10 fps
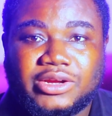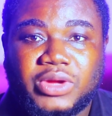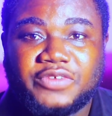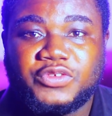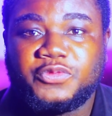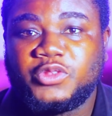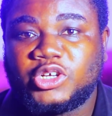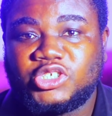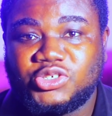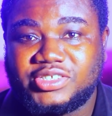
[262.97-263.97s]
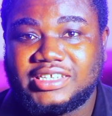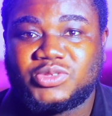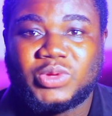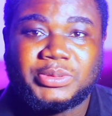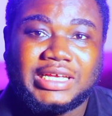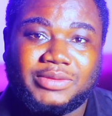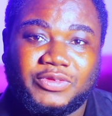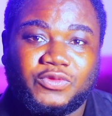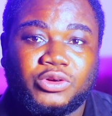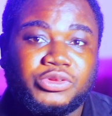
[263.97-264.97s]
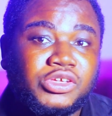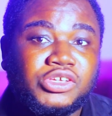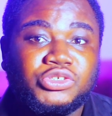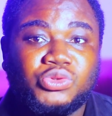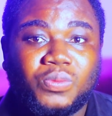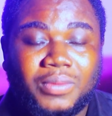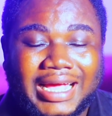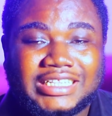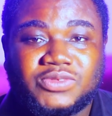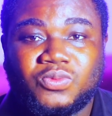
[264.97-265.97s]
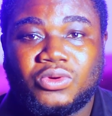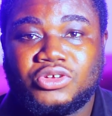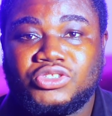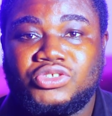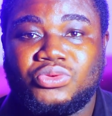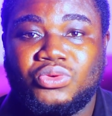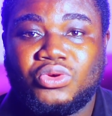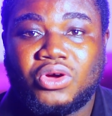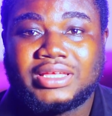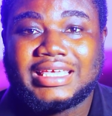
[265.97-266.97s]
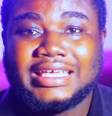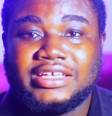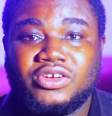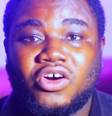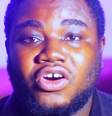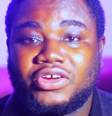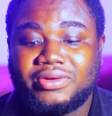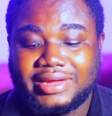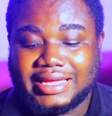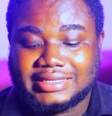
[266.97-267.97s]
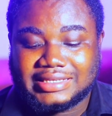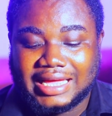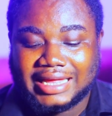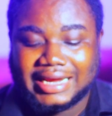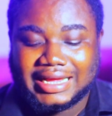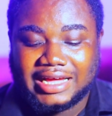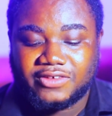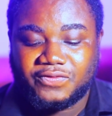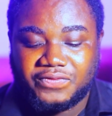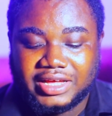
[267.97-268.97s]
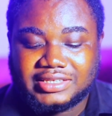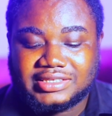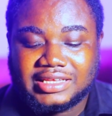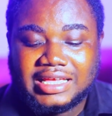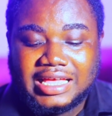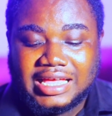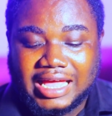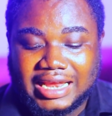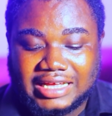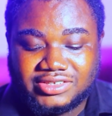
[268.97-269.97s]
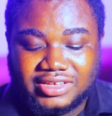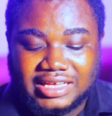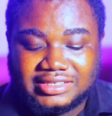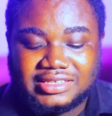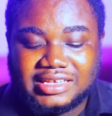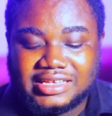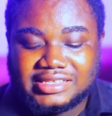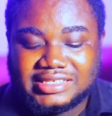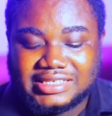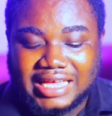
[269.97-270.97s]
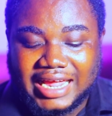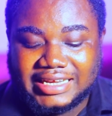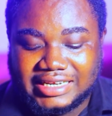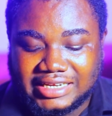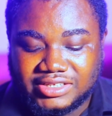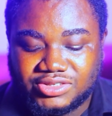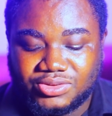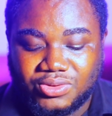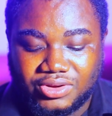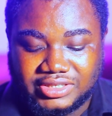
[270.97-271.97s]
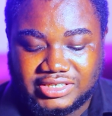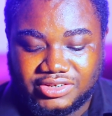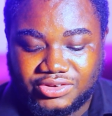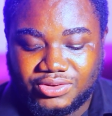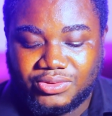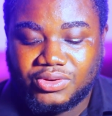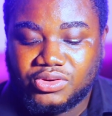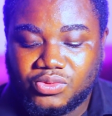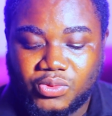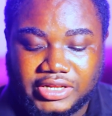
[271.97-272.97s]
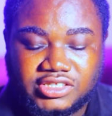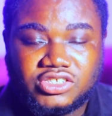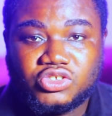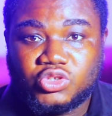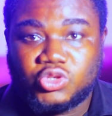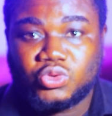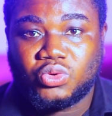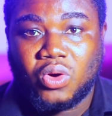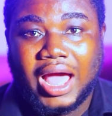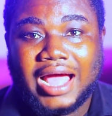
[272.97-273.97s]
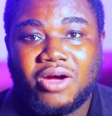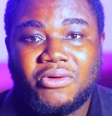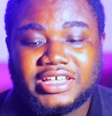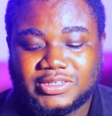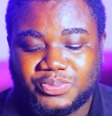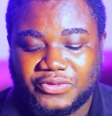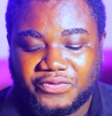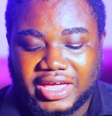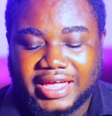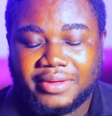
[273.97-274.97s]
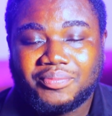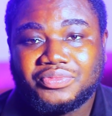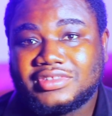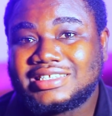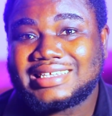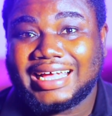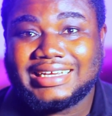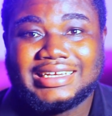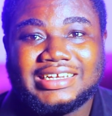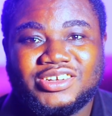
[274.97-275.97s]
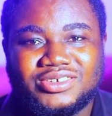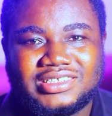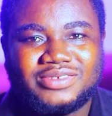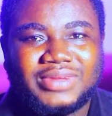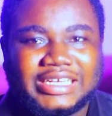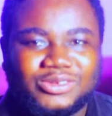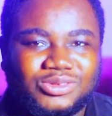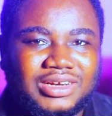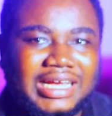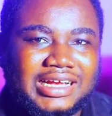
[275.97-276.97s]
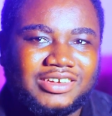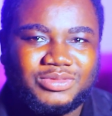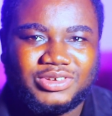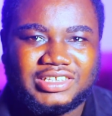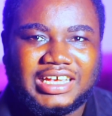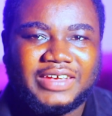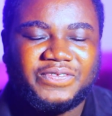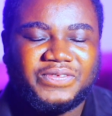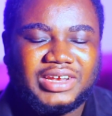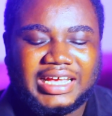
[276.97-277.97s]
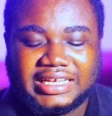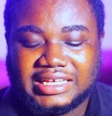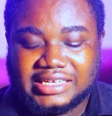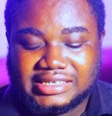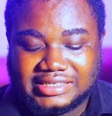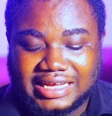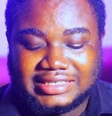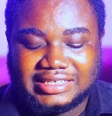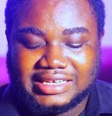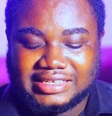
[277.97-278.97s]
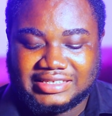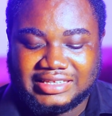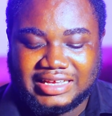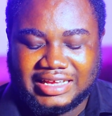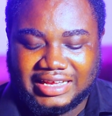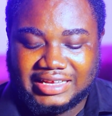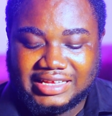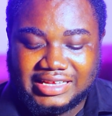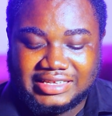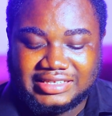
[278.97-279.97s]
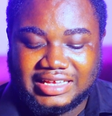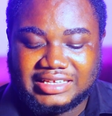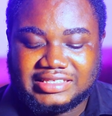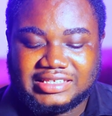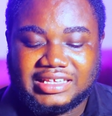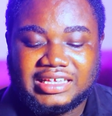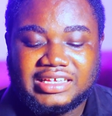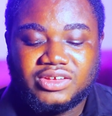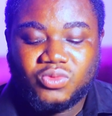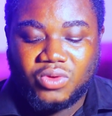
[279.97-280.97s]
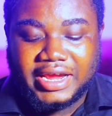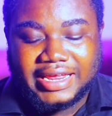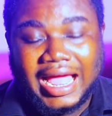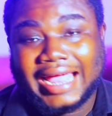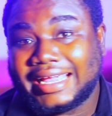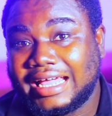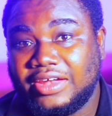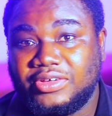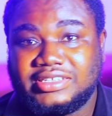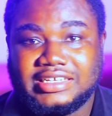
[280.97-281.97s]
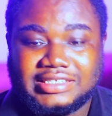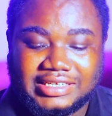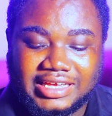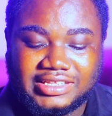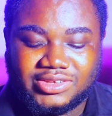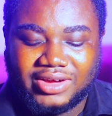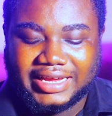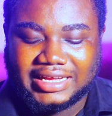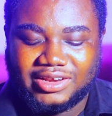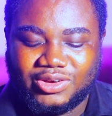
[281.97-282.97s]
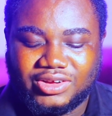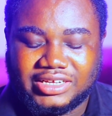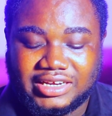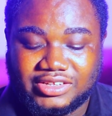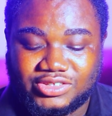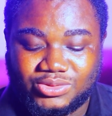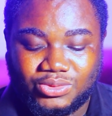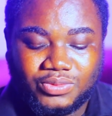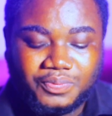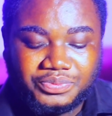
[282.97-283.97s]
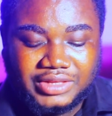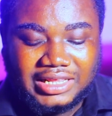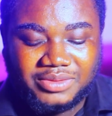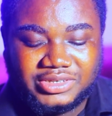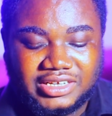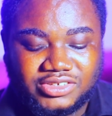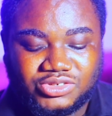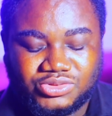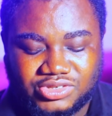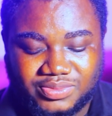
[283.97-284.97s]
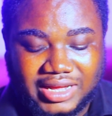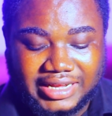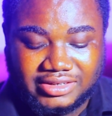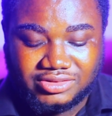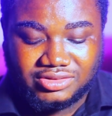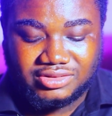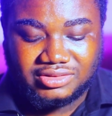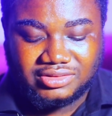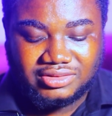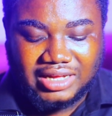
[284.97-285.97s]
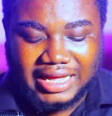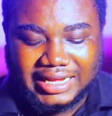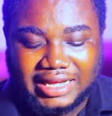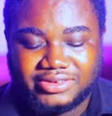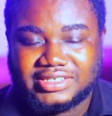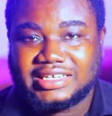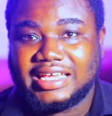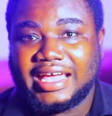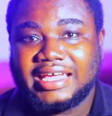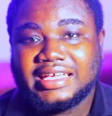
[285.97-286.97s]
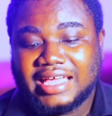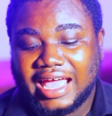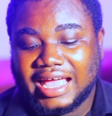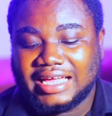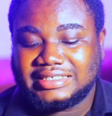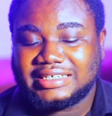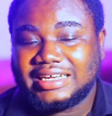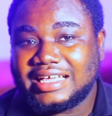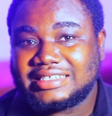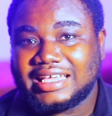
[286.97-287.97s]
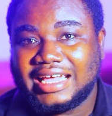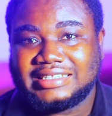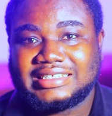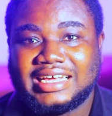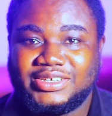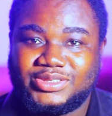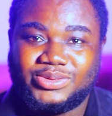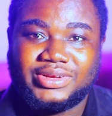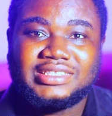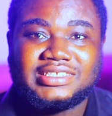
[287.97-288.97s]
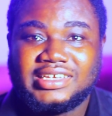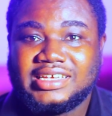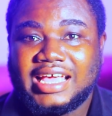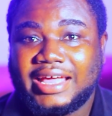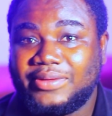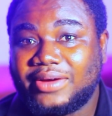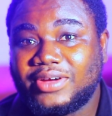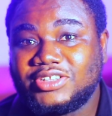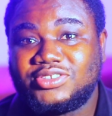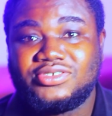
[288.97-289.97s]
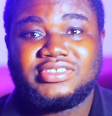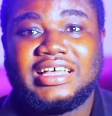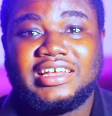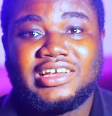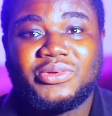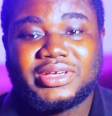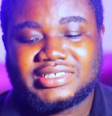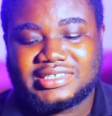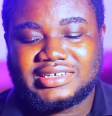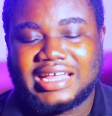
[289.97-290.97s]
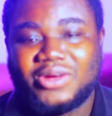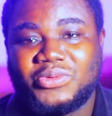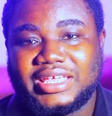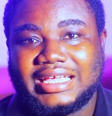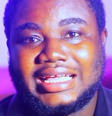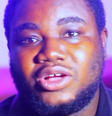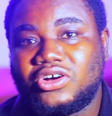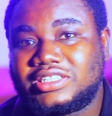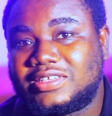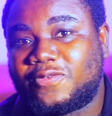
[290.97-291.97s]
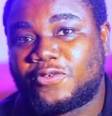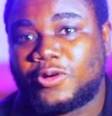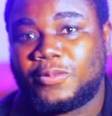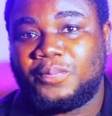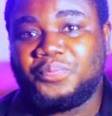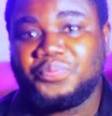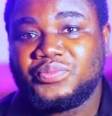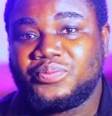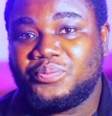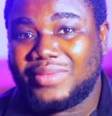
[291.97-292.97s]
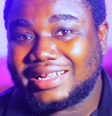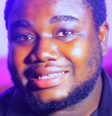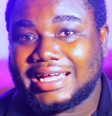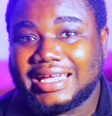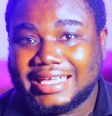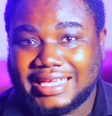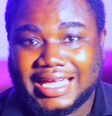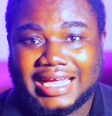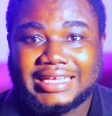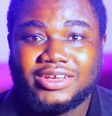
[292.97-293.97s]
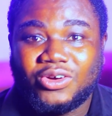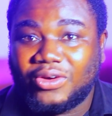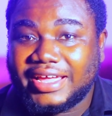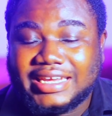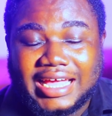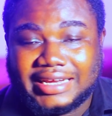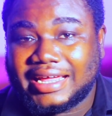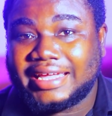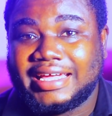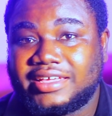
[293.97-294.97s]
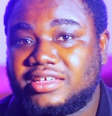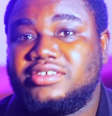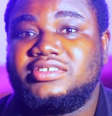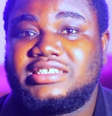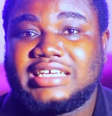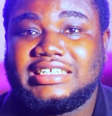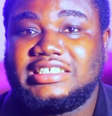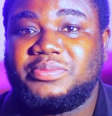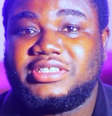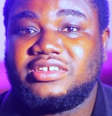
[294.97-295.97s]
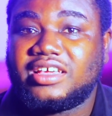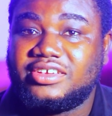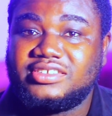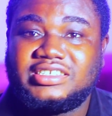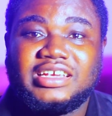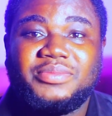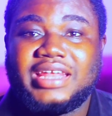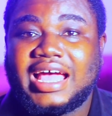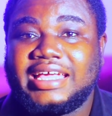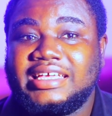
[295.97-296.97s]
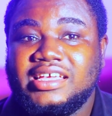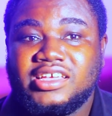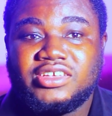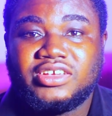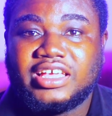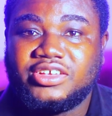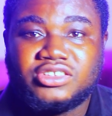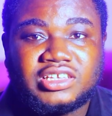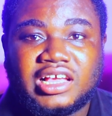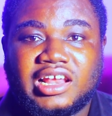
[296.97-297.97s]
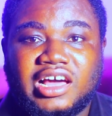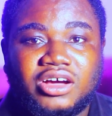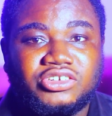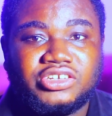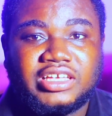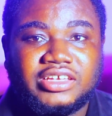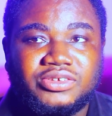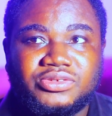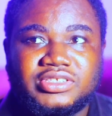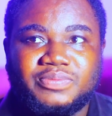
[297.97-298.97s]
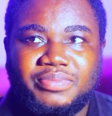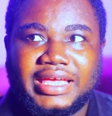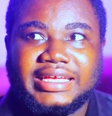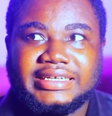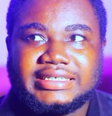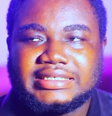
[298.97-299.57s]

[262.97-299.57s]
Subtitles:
the way, if you've not used this website before, you might want to log in or create an account first. And as you can see, sign in to continue with Suno. I always prefer signing in using my Google account because I feel like that is the easiest way I can authenticate or I can log in. And so let me just choose my Google account here and let's enter into it. And we are going to use lyrics that we got from Meta AI or any other AI. You can use ChatGPT, you can use Gemini, you can use Cloud, you can use Bing,